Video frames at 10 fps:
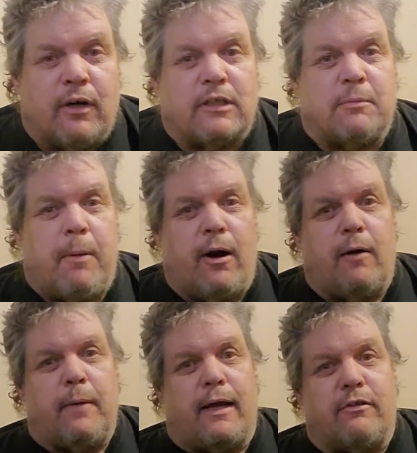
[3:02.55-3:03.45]

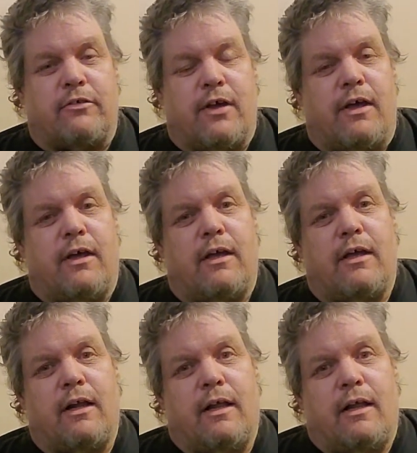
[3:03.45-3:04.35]
experiments
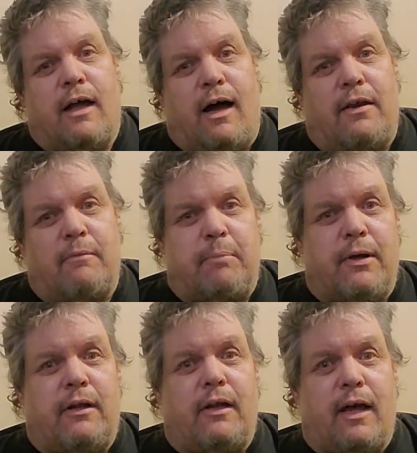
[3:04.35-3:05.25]
on the
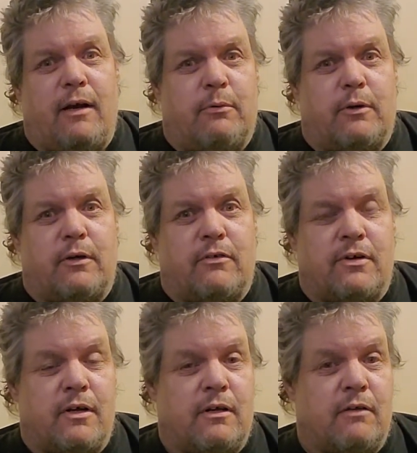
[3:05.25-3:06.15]
Bill Edwards
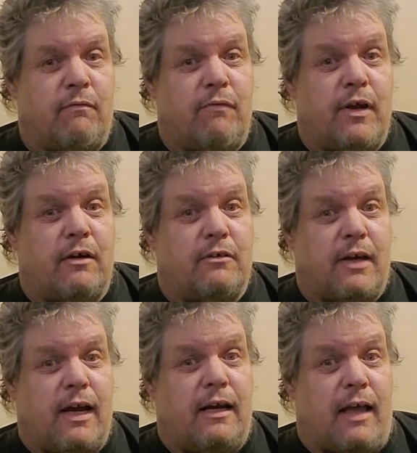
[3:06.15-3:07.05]
finger
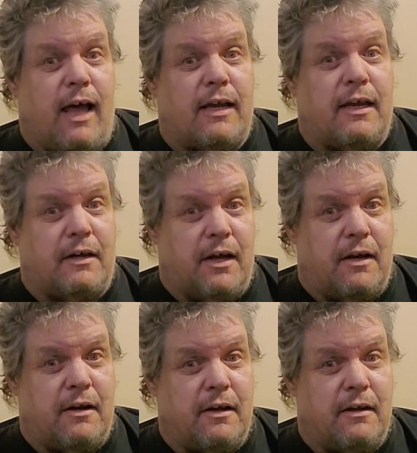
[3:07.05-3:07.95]
tight locking nut.